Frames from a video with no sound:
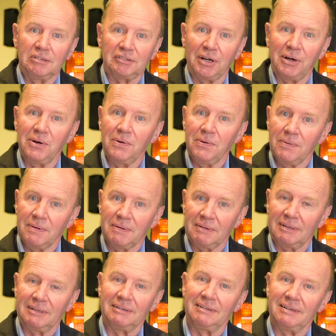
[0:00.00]
So
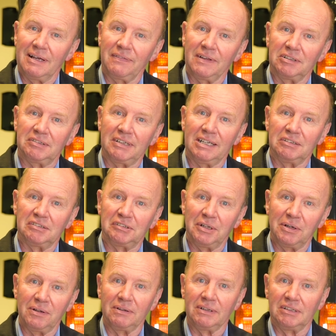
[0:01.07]
nothing stands
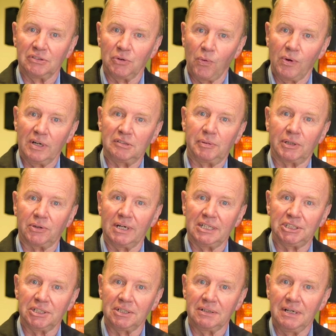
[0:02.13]
still, there's always
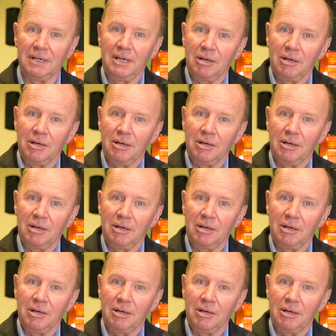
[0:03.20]
progression,